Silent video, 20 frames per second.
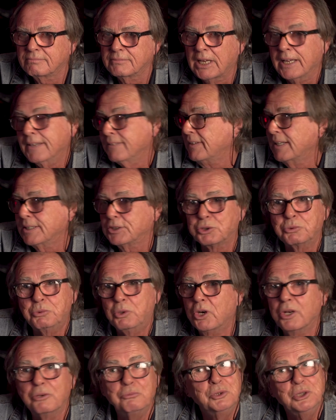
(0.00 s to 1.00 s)
And that's
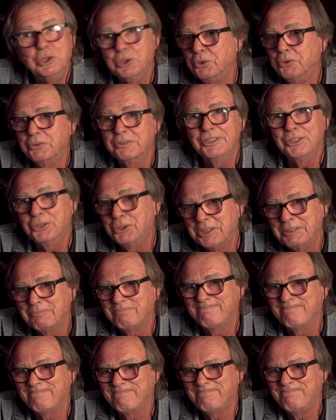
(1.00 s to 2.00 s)
why we all do it.
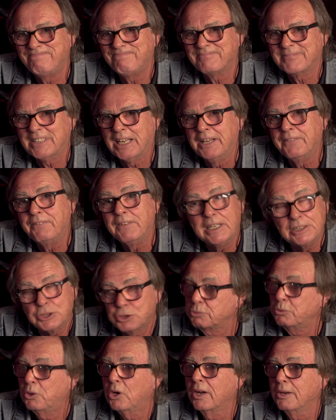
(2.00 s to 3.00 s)
And
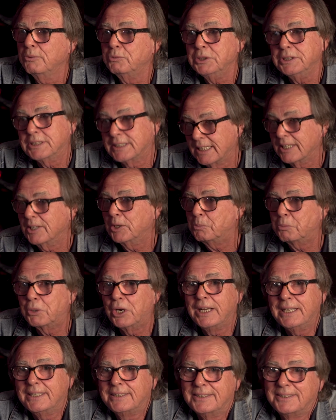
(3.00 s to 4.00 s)
that's why we
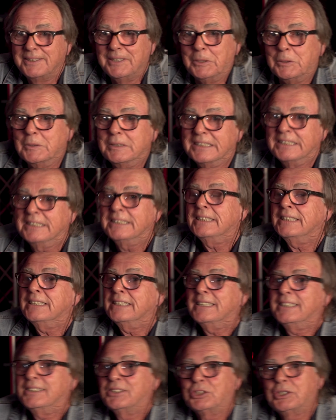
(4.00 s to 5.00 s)
celebrate it in
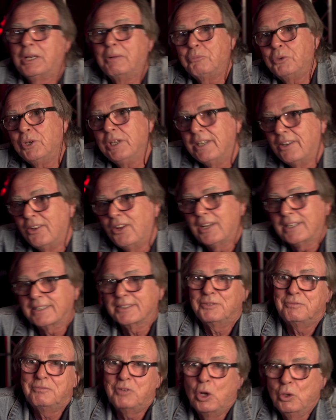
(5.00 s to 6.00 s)
somewhere like
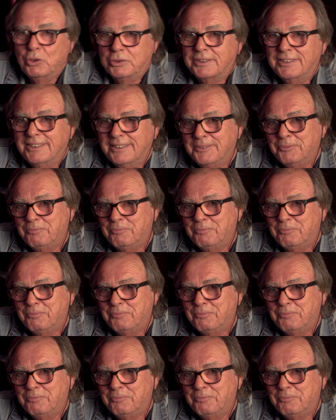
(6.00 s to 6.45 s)
the Vault.